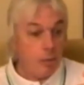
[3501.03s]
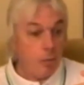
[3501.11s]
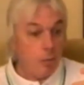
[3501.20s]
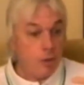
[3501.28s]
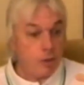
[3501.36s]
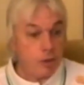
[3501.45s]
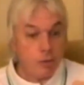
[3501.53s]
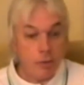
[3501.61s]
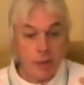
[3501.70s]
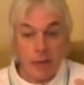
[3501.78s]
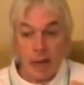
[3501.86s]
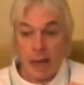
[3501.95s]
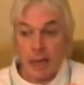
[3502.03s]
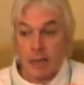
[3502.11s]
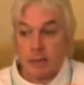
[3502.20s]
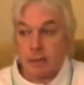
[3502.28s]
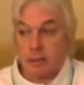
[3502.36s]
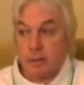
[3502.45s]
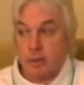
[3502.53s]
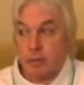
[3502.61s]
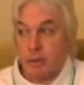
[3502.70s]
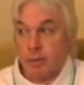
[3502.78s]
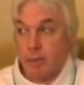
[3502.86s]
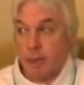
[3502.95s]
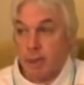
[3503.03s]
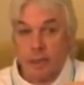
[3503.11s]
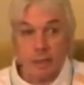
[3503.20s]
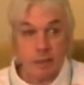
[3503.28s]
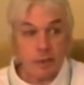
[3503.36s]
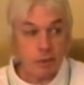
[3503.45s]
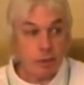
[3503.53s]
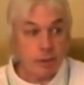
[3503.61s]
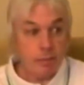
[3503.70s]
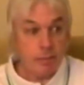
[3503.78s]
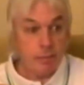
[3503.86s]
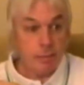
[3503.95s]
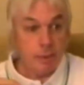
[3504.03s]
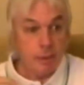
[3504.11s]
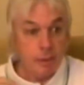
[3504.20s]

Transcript: once you realize the dreamer is the dream,